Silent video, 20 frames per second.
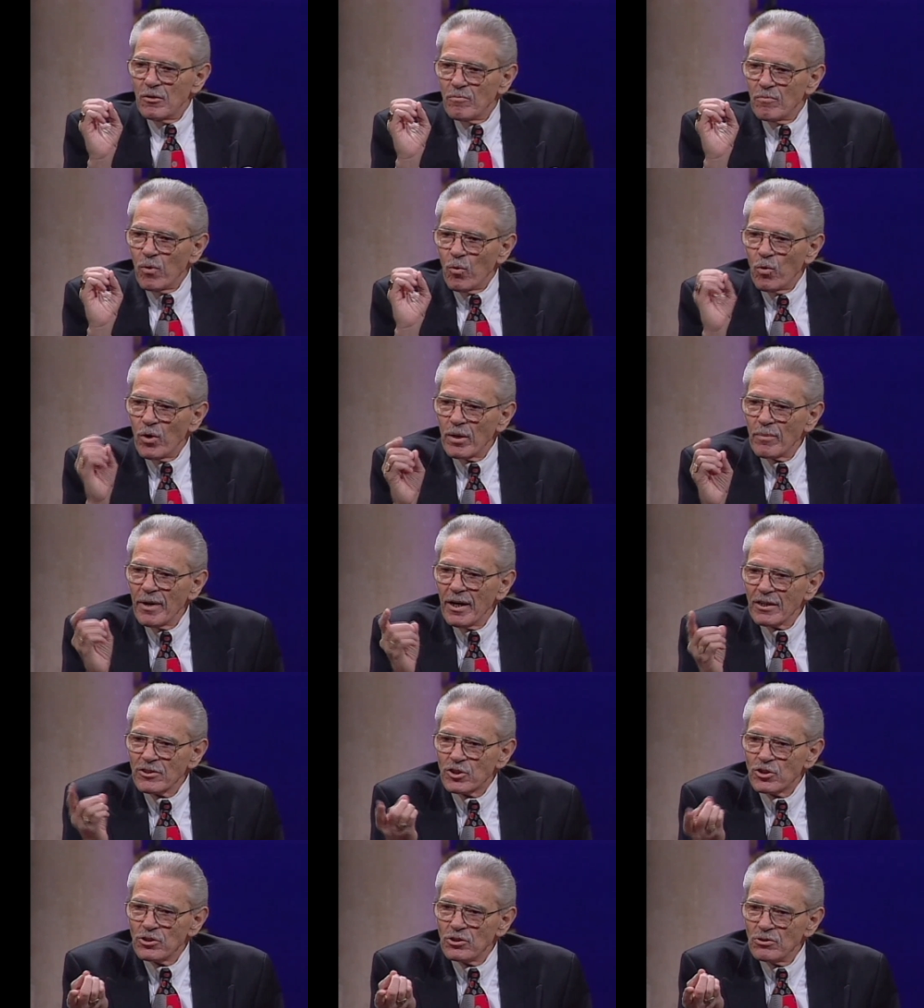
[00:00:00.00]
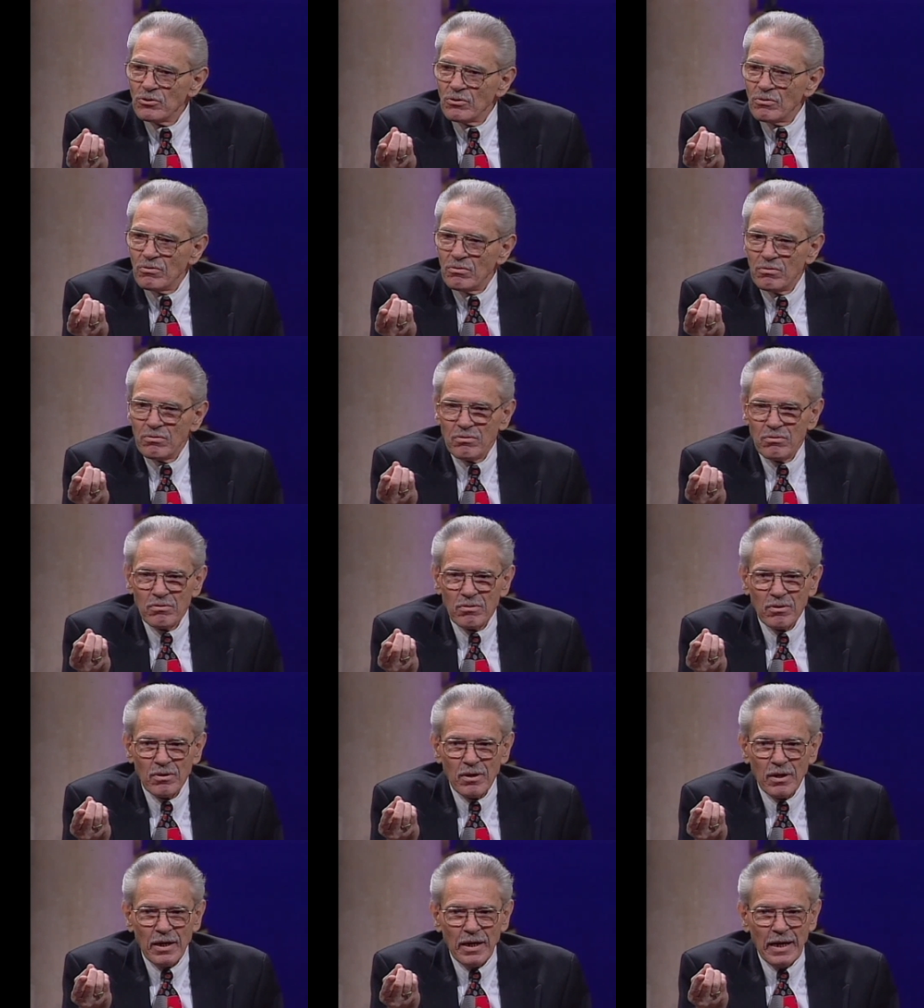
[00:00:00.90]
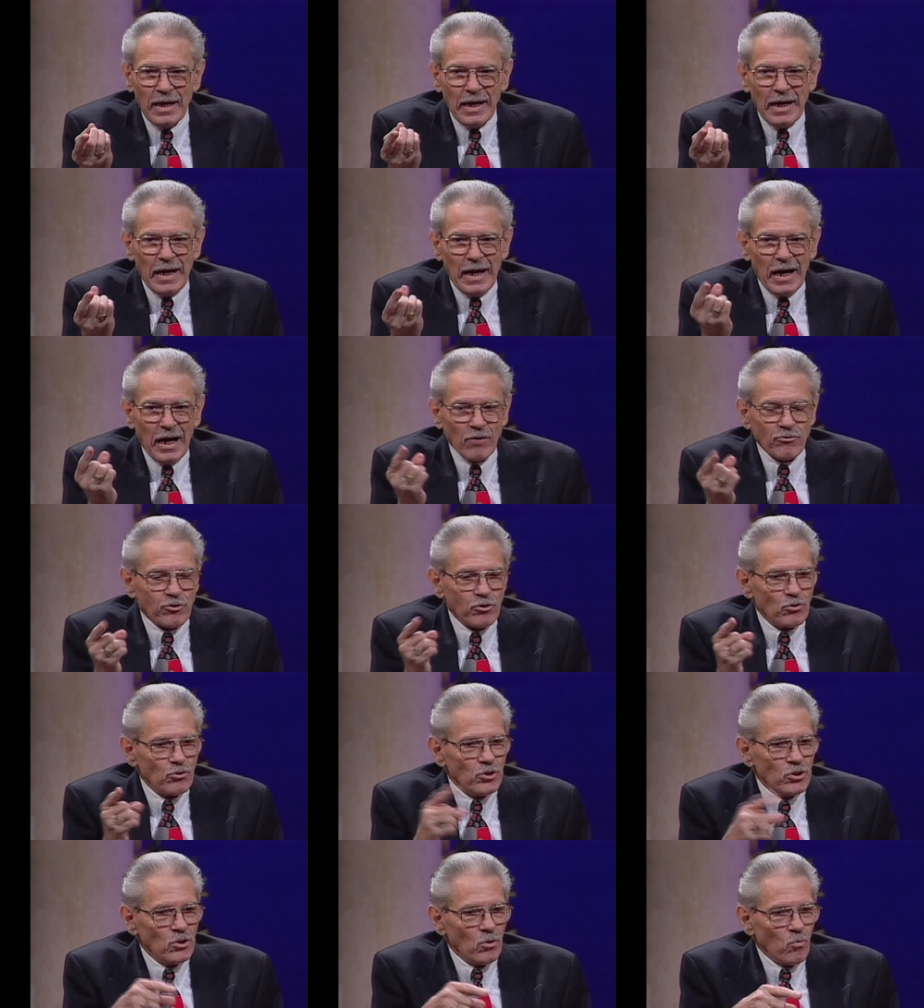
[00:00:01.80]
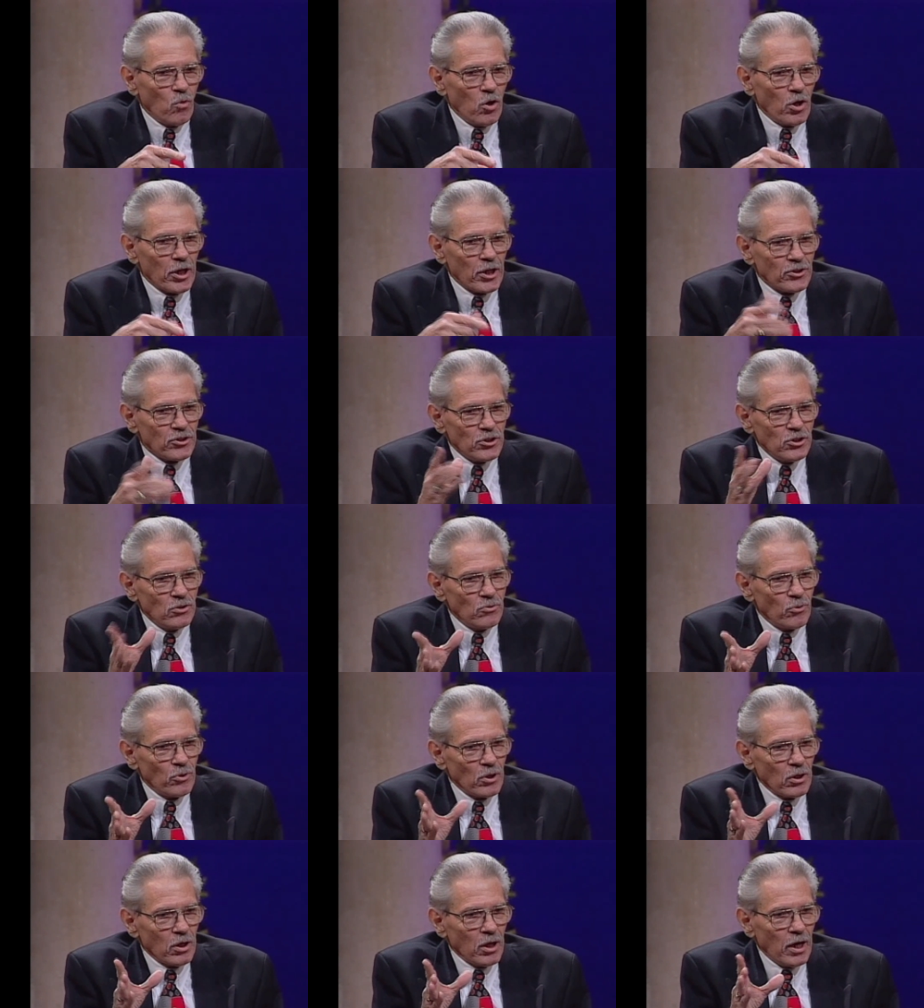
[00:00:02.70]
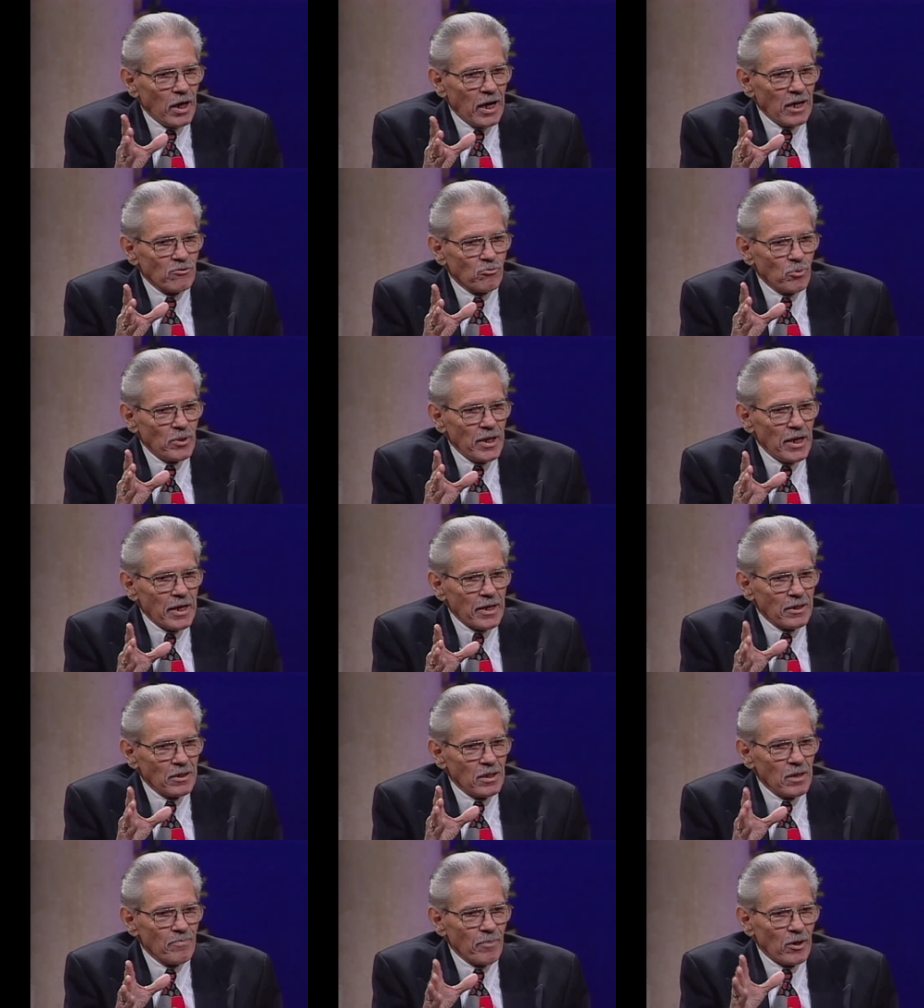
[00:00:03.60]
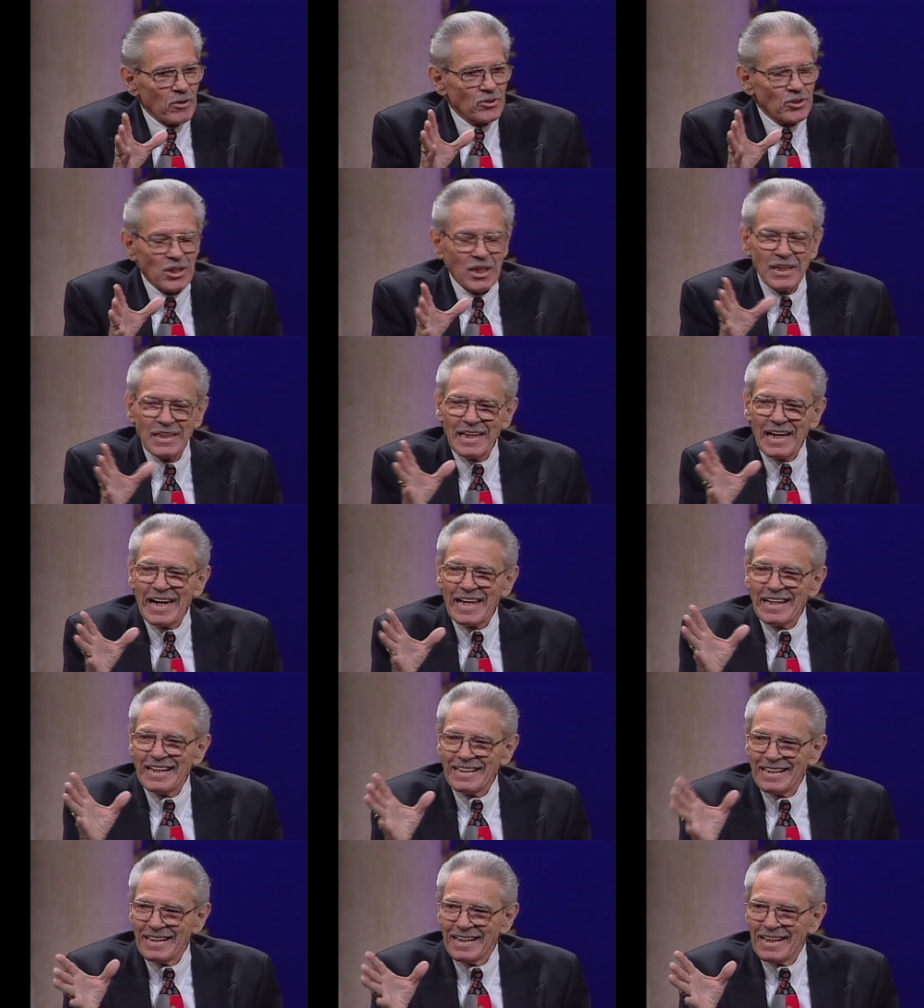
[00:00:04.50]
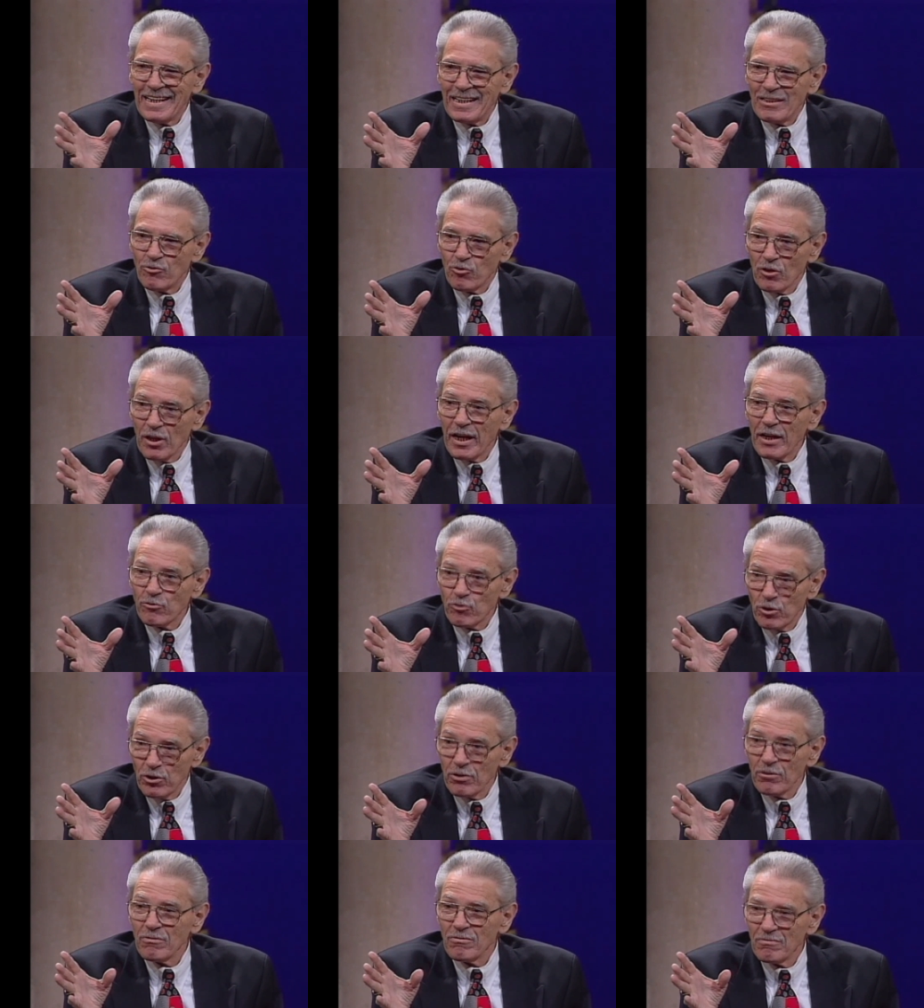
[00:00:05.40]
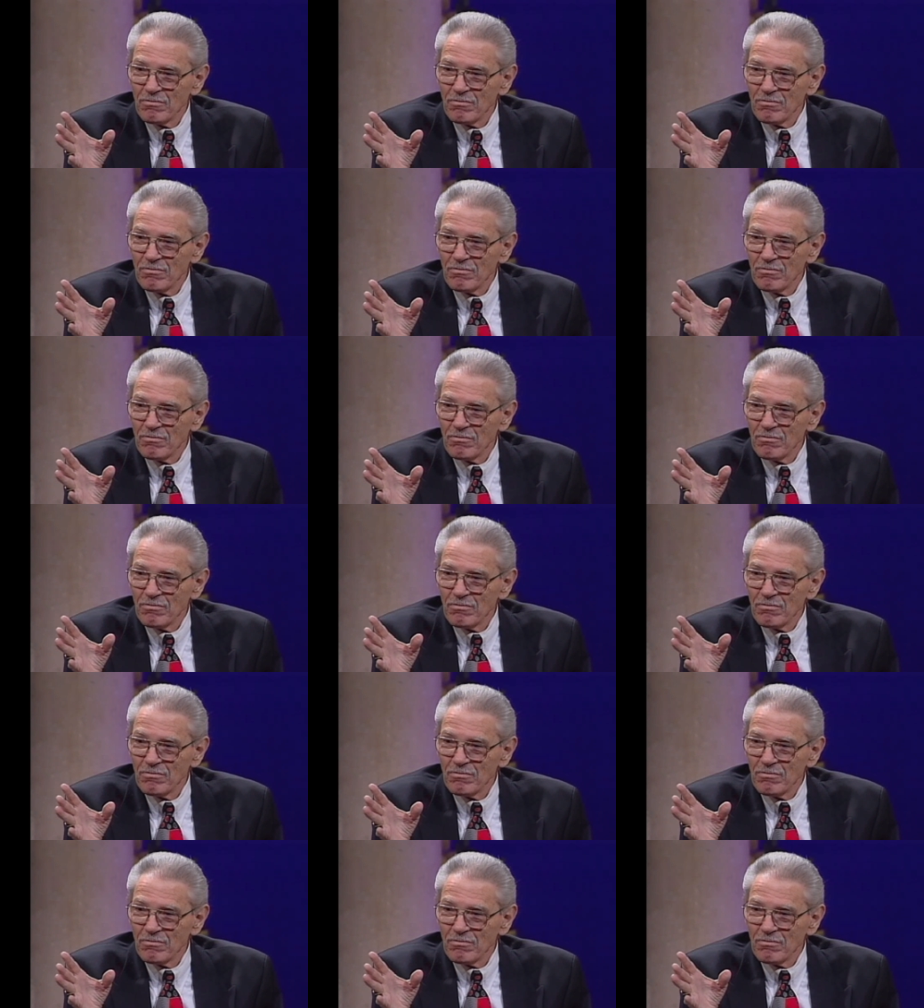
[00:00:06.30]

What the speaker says: But what about you? How soon do you want it? Do you realize we added up our 1099s last year?